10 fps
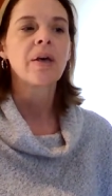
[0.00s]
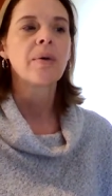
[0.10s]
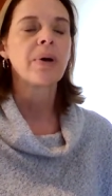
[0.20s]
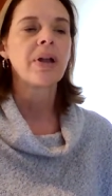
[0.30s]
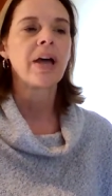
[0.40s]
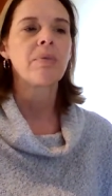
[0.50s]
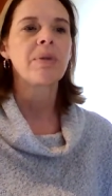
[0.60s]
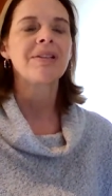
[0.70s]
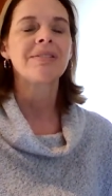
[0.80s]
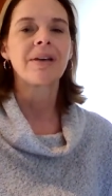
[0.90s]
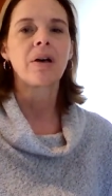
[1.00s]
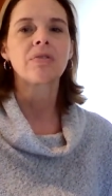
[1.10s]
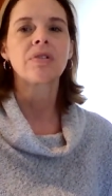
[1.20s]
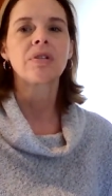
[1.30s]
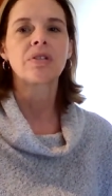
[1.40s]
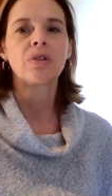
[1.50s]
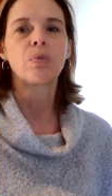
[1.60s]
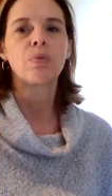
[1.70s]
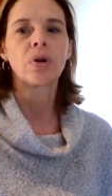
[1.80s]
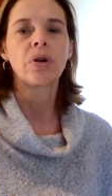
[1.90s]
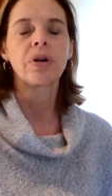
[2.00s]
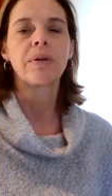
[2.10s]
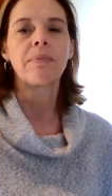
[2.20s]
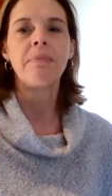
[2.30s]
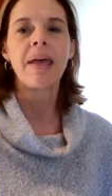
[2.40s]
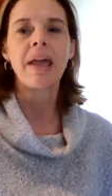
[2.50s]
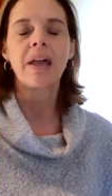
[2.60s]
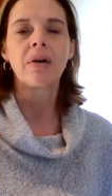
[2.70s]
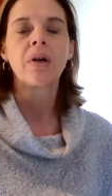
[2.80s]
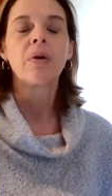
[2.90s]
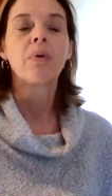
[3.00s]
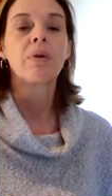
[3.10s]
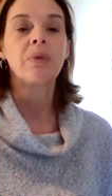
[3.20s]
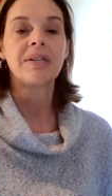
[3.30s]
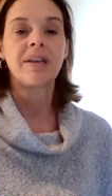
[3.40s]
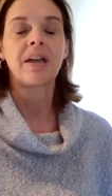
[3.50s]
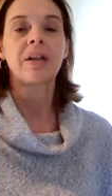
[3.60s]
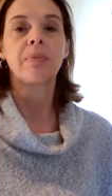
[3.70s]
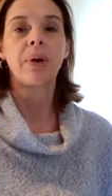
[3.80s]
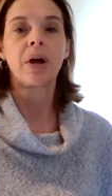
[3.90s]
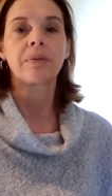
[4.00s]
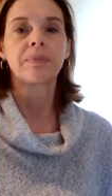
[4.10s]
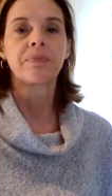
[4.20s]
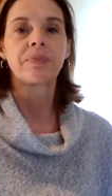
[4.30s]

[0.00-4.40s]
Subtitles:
but how many sounds does the word make when we take it apart?